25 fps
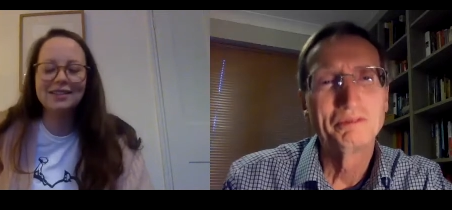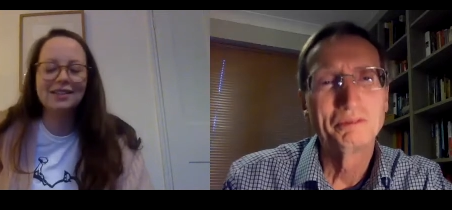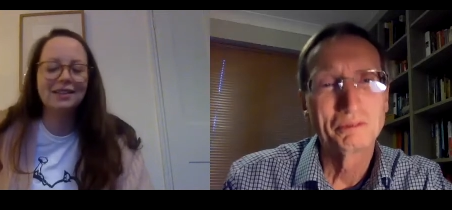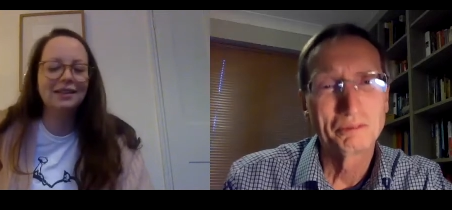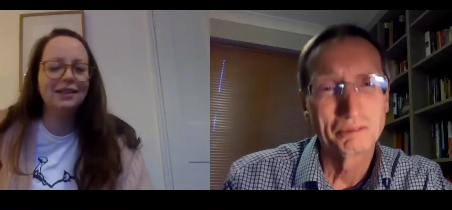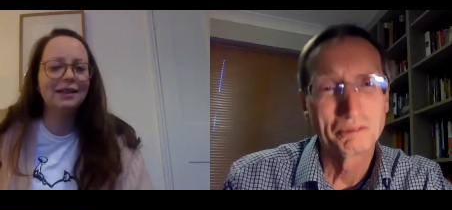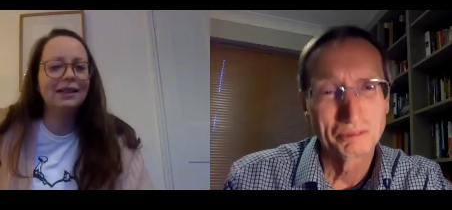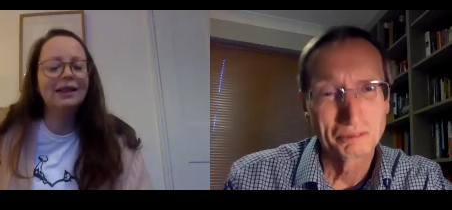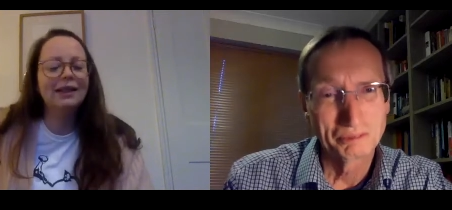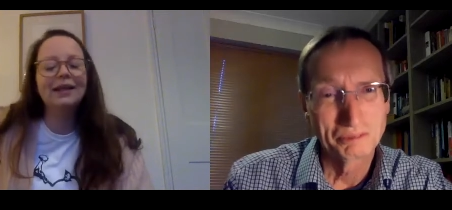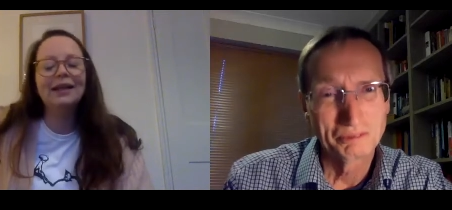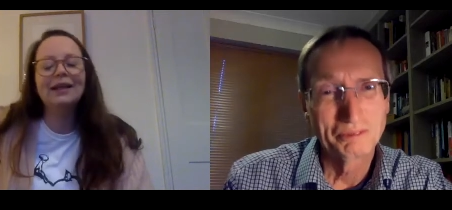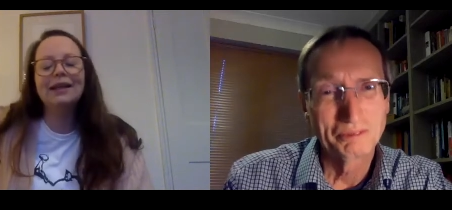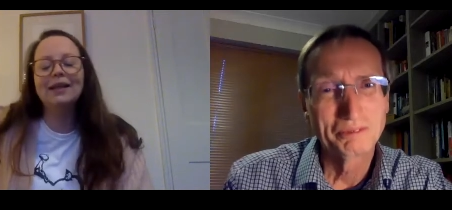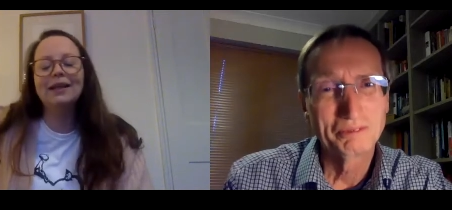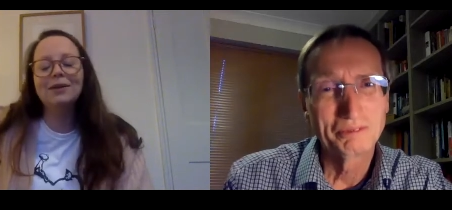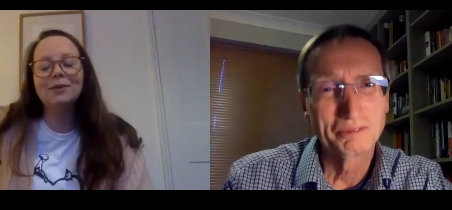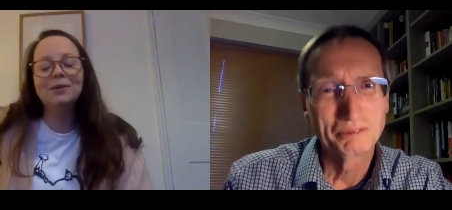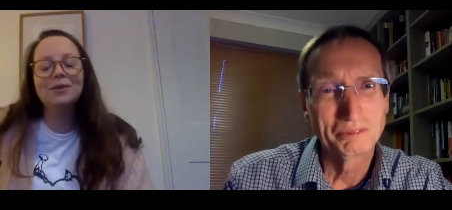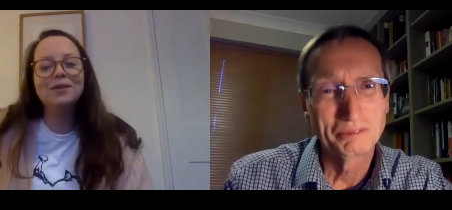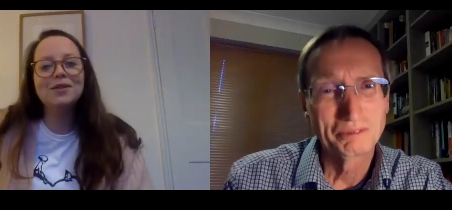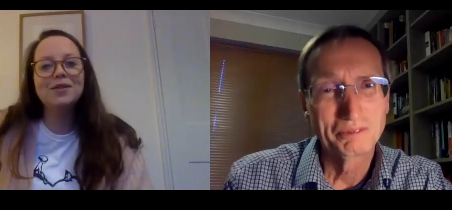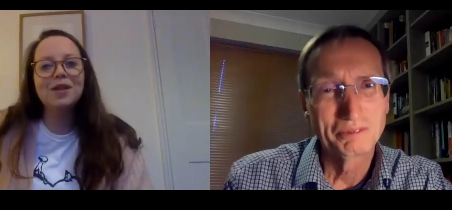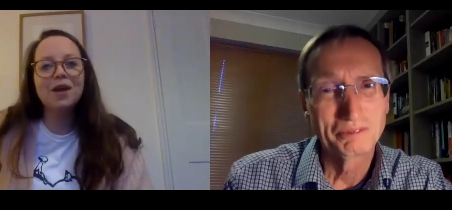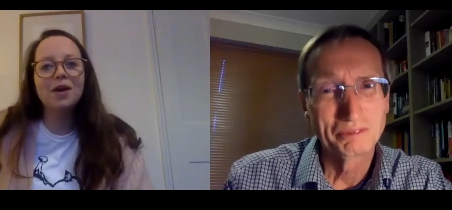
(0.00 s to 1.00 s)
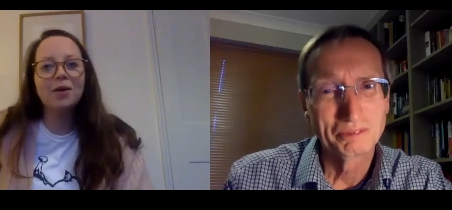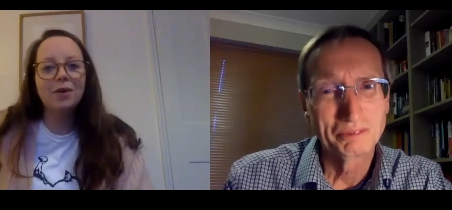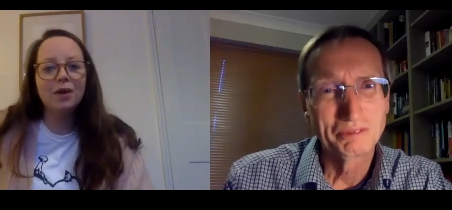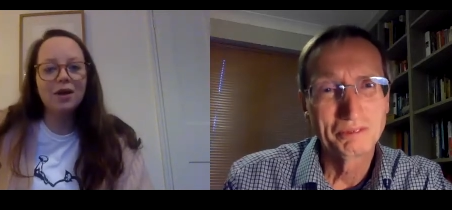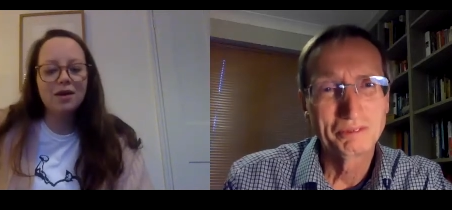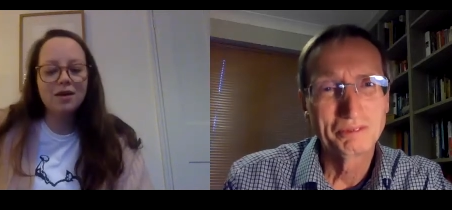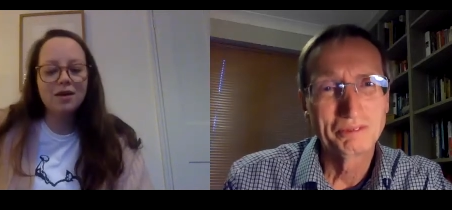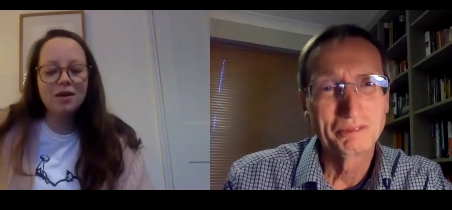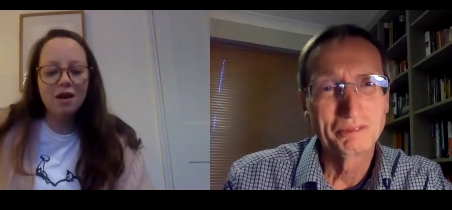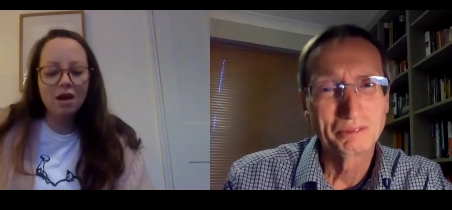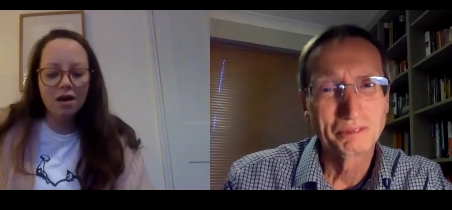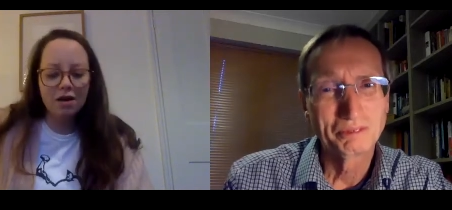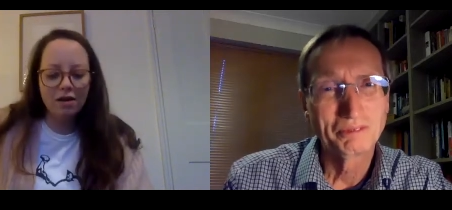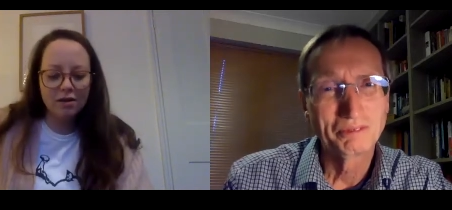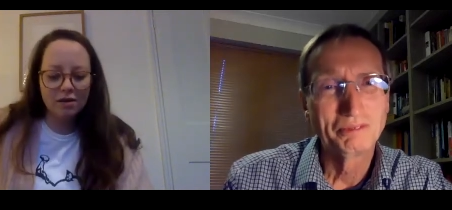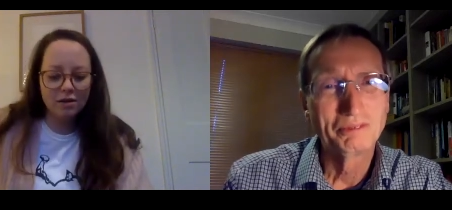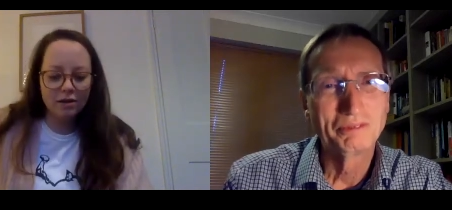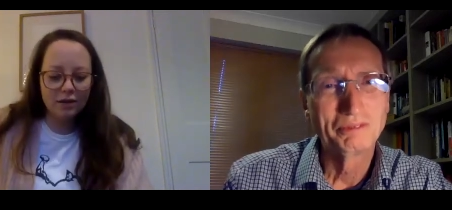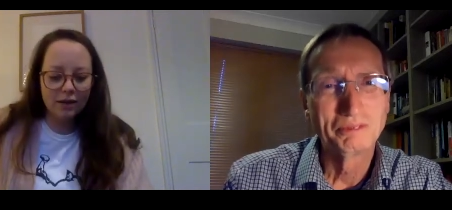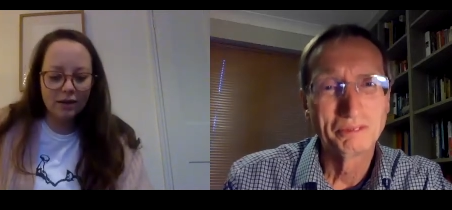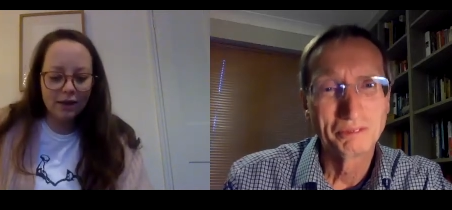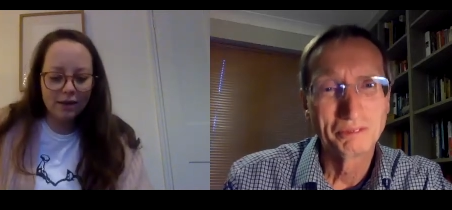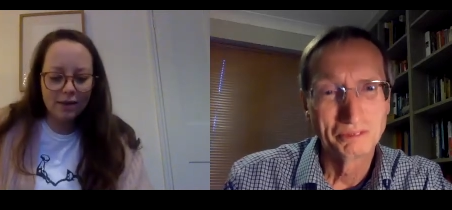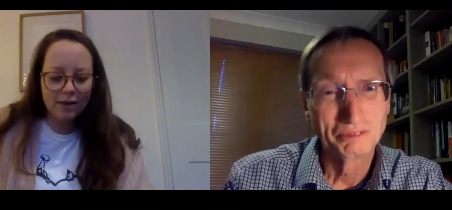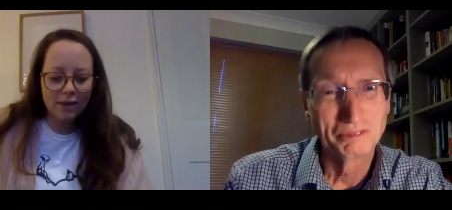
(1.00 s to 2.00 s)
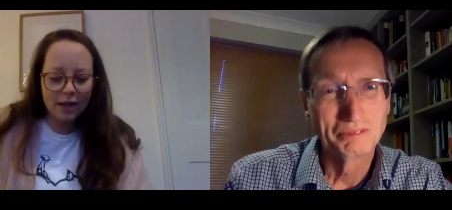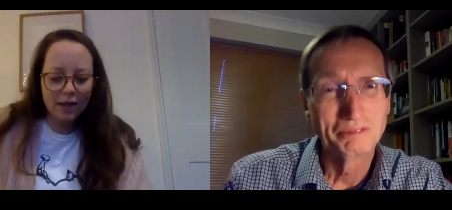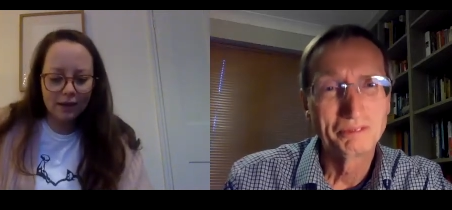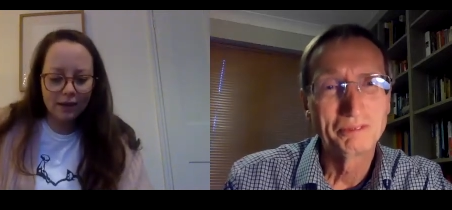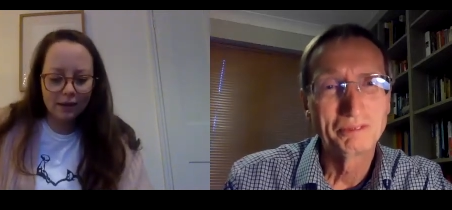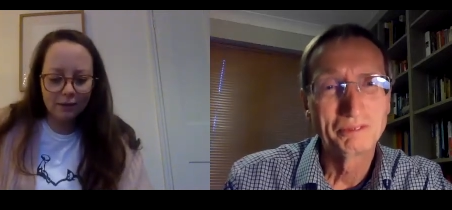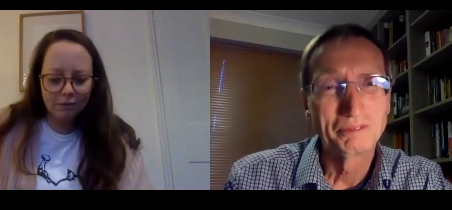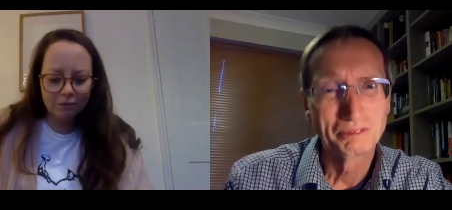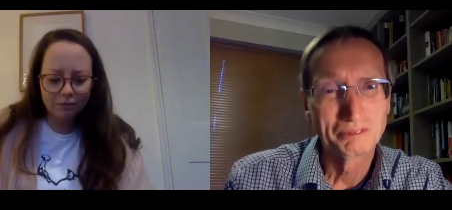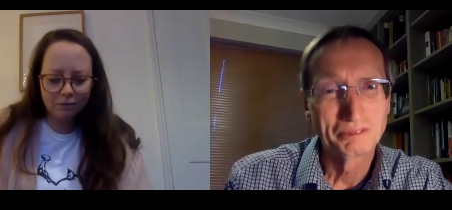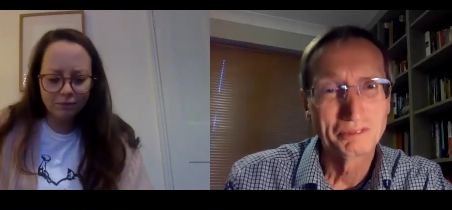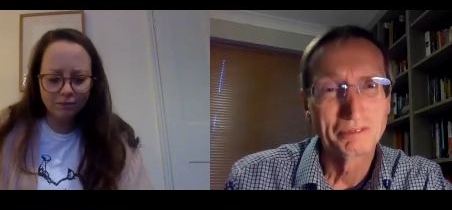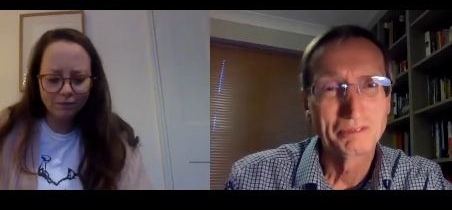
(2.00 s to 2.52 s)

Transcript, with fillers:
Speaker 1: and it was so unknown. And then